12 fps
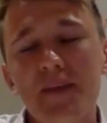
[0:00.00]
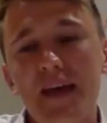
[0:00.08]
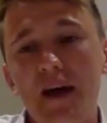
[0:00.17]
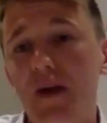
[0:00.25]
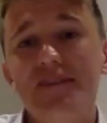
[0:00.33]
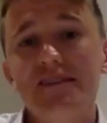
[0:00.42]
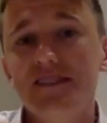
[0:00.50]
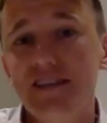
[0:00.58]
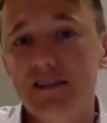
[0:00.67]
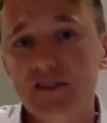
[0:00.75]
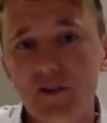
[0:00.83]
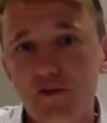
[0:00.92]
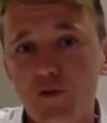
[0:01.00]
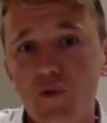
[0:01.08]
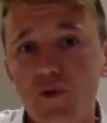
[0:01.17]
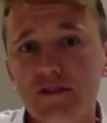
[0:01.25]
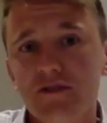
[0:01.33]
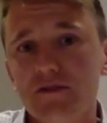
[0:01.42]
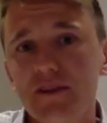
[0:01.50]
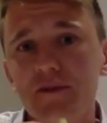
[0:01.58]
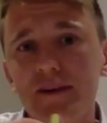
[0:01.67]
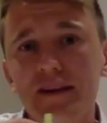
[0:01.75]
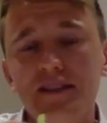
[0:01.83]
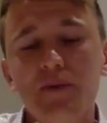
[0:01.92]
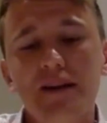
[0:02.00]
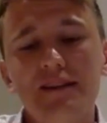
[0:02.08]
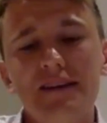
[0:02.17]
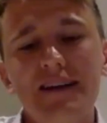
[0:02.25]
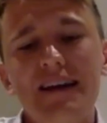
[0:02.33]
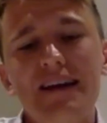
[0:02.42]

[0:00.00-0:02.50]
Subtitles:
and we even seen 4 years old doing it as well.